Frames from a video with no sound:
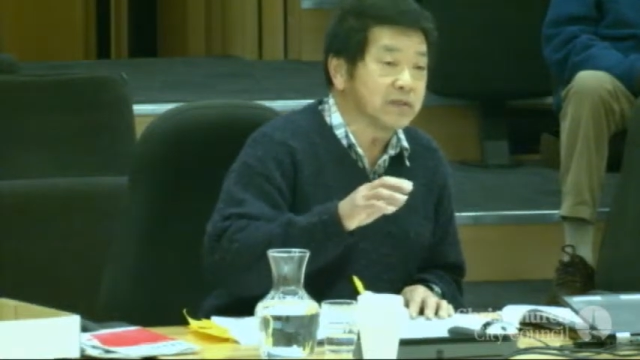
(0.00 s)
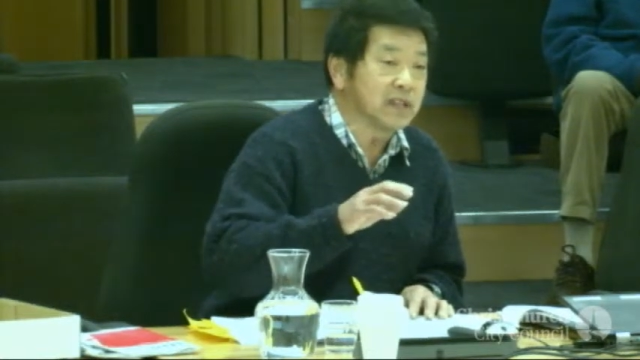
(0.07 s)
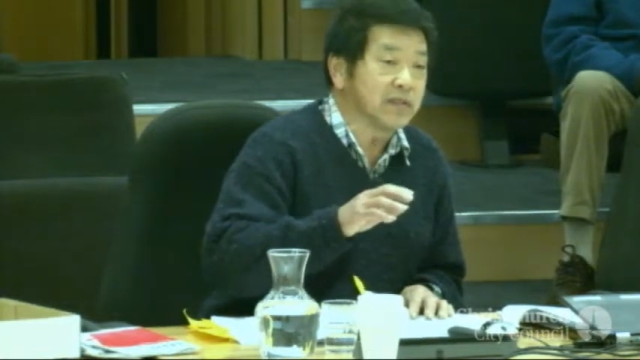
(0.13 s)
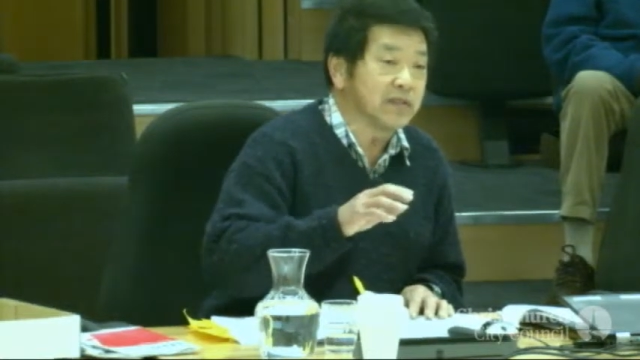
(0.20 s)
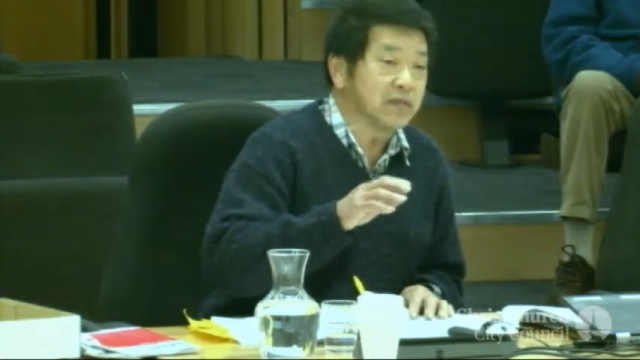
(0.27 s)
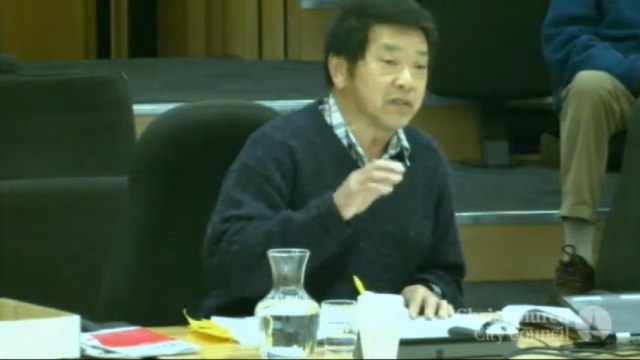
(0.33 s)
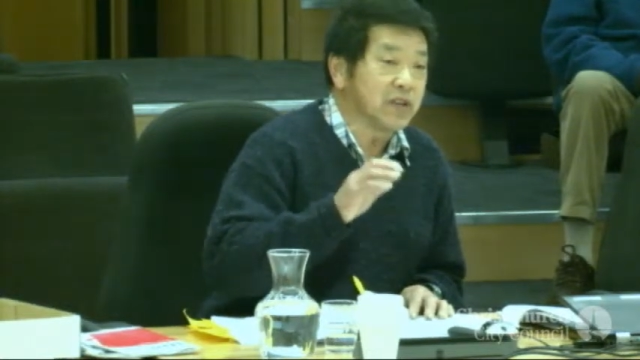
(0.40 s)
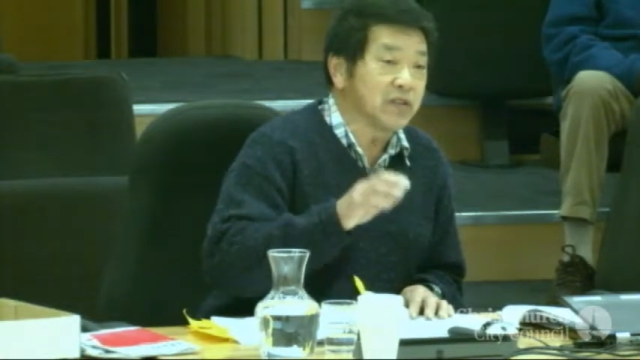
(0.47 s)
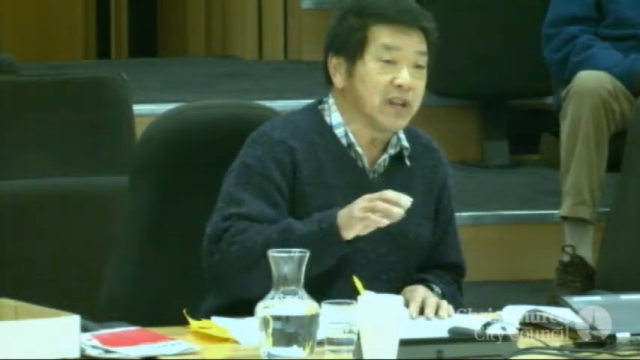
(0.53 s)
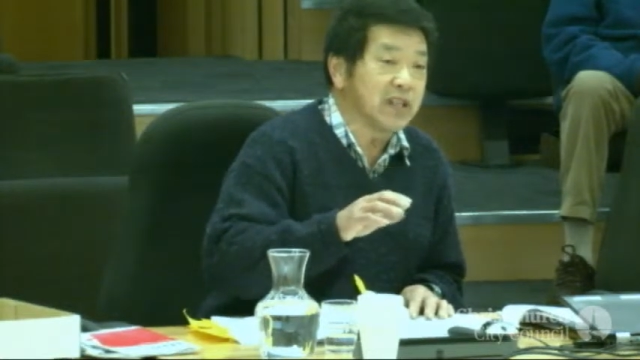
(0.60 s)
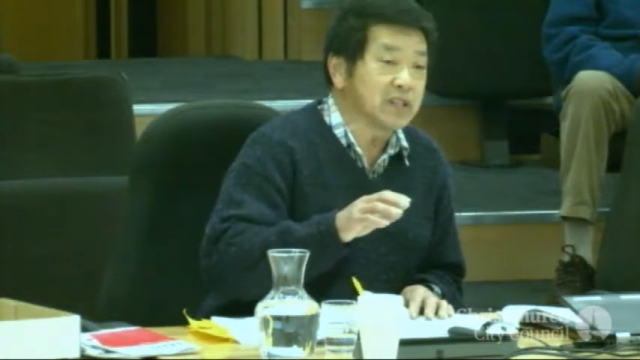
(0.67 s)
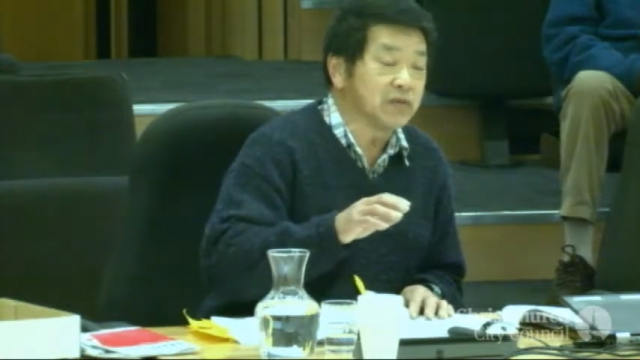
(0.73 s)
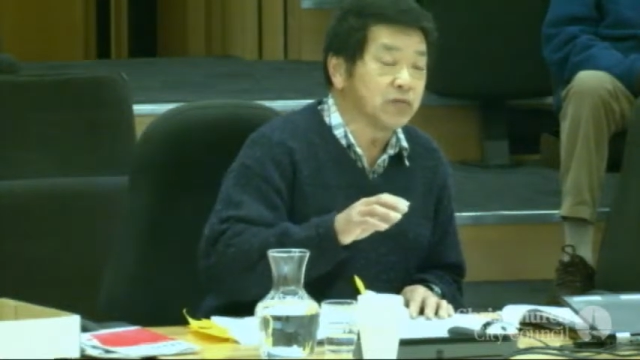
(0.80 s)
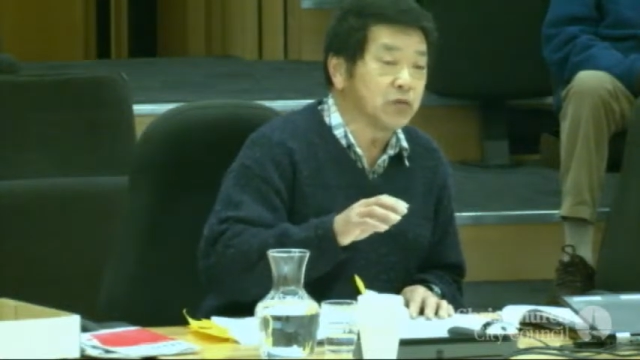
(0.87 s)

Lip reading: that the Variation